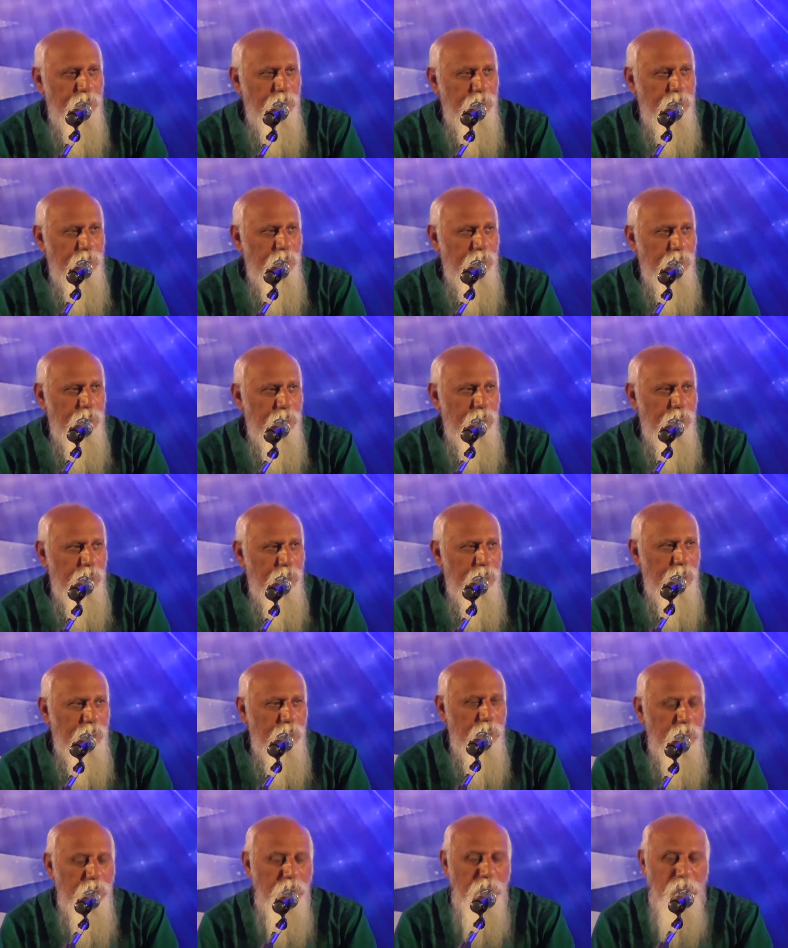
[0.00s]

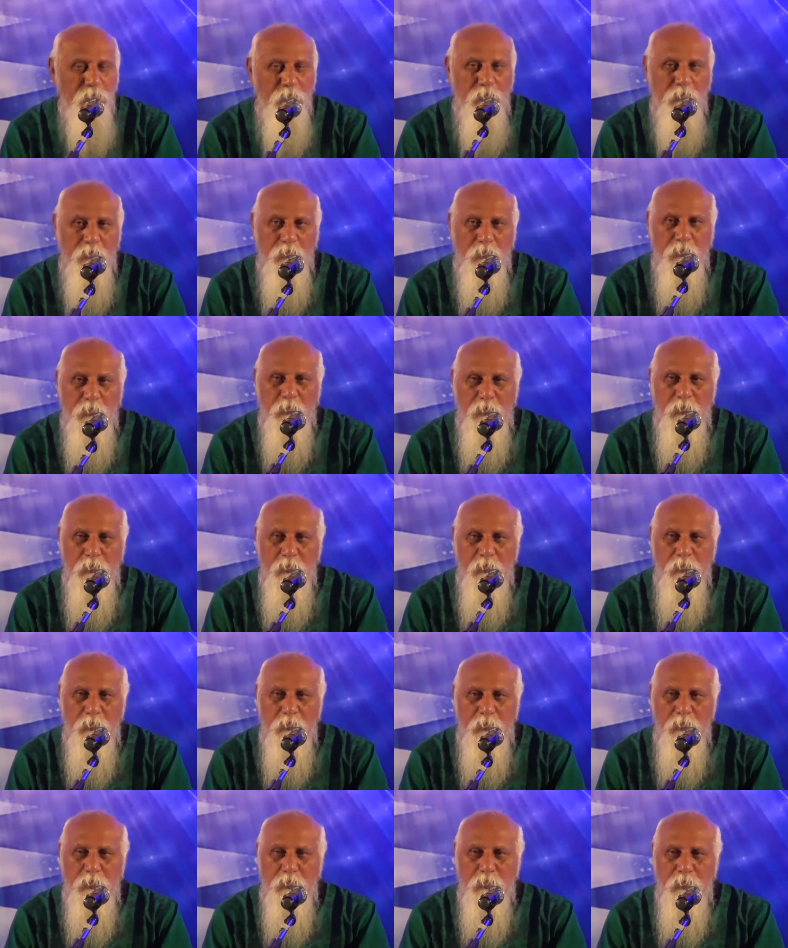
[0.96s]

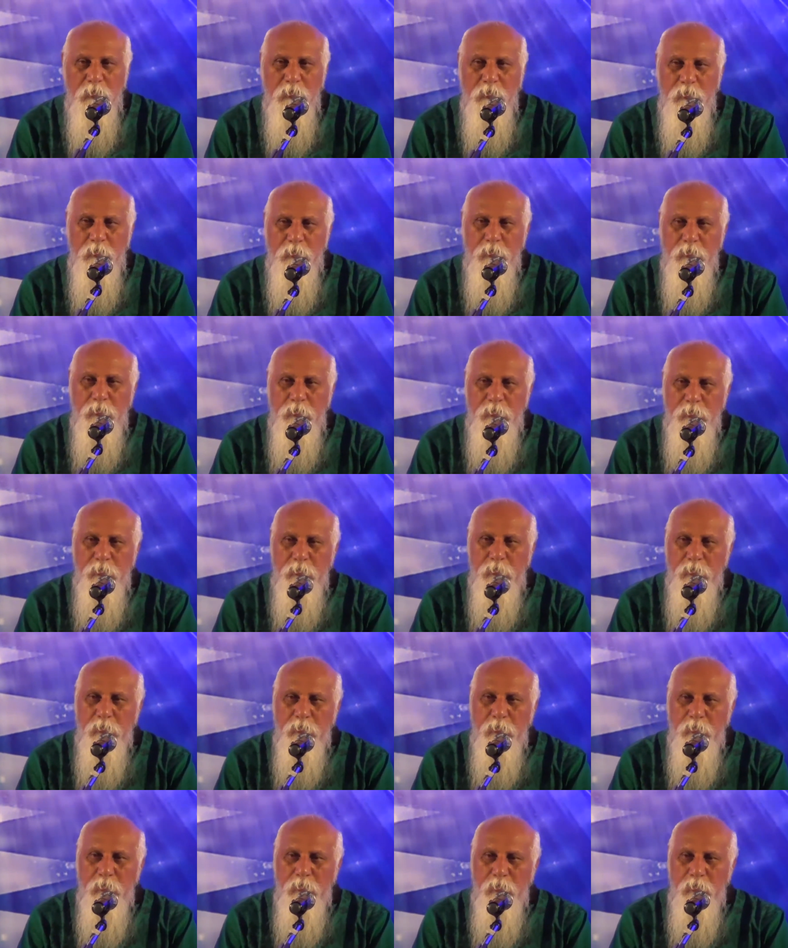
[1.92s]

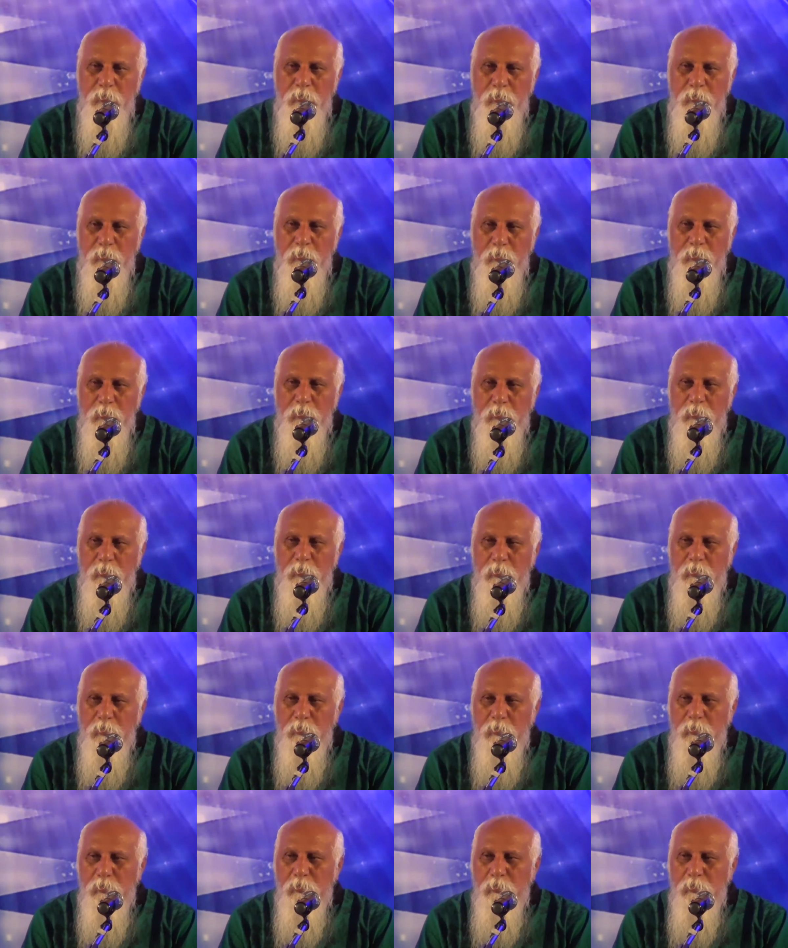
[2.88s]

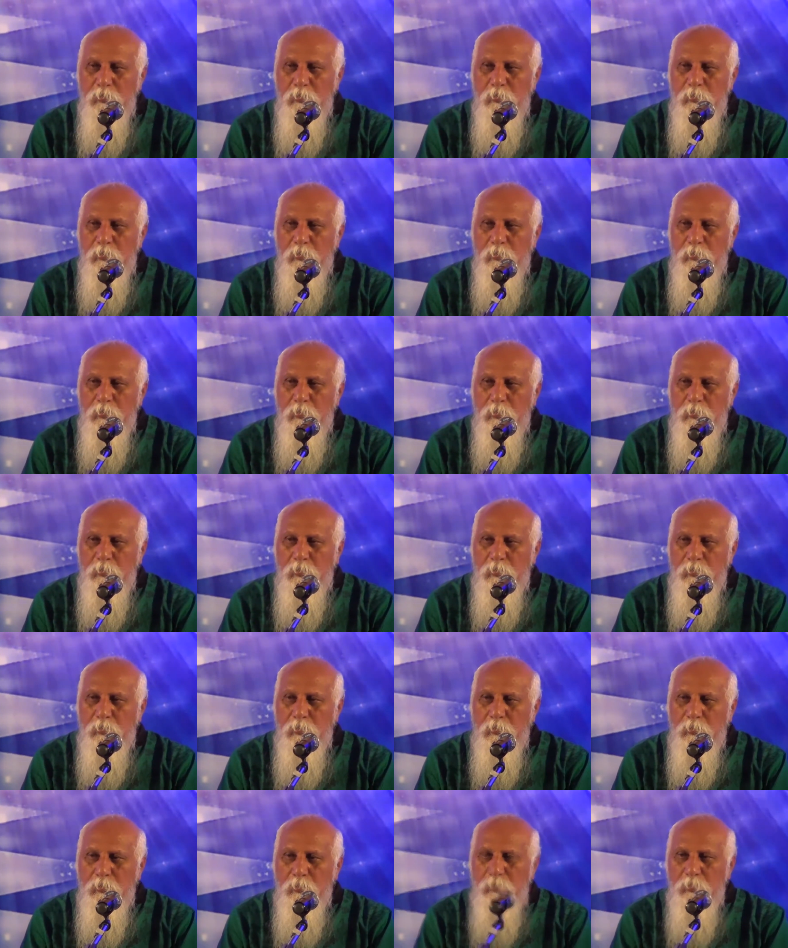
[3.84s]

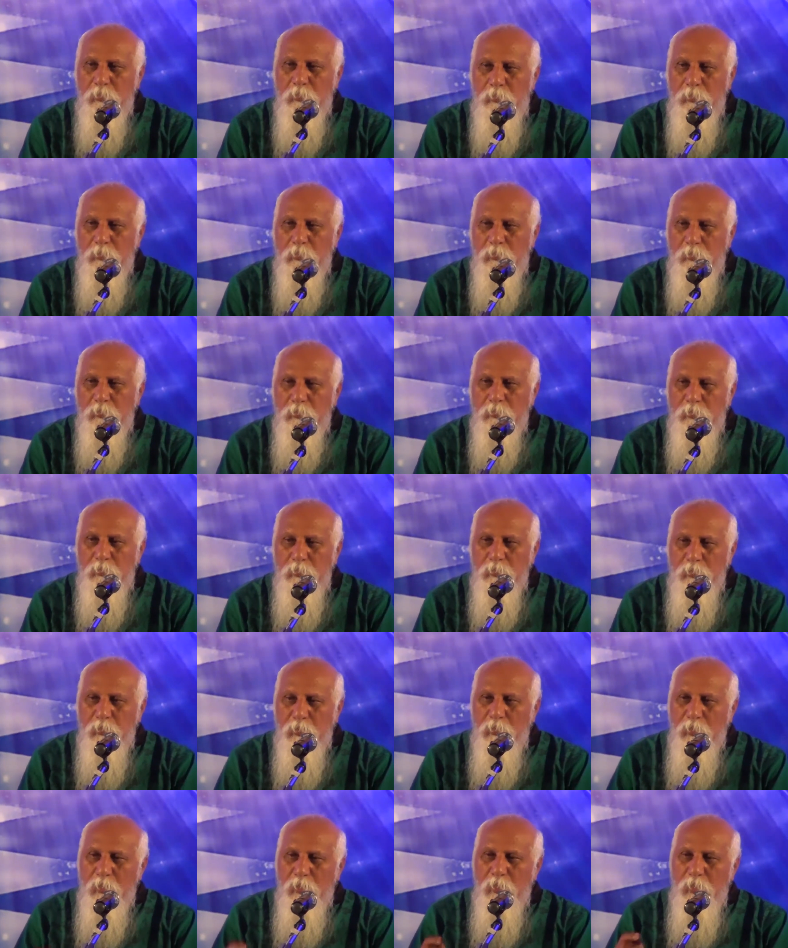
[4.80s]

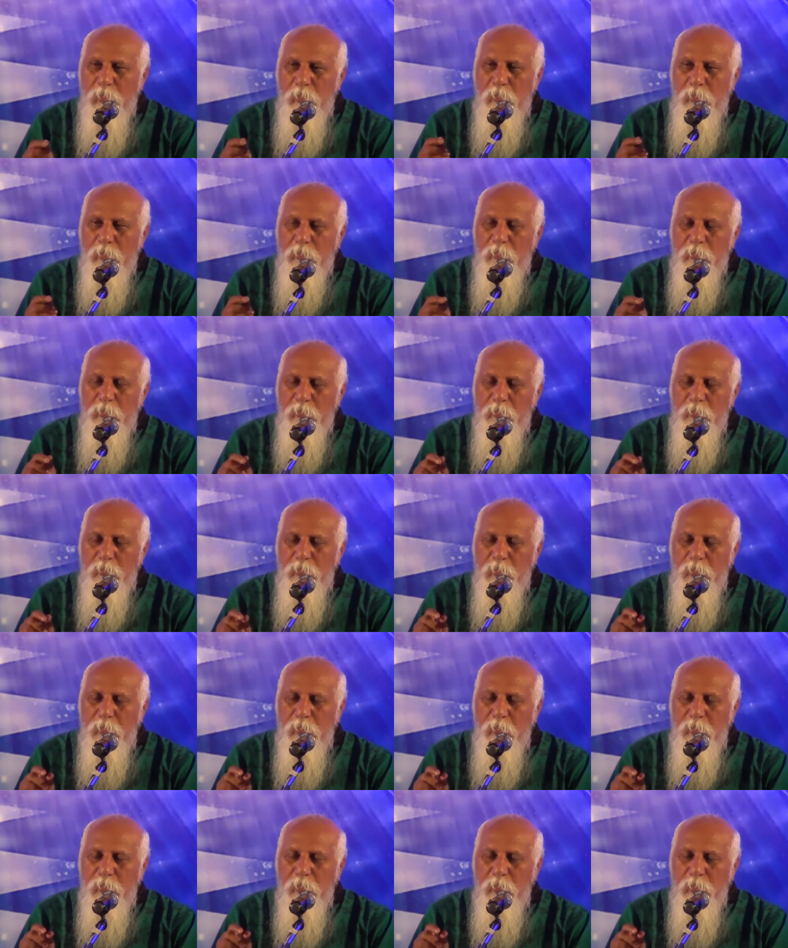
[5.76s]
[no speech]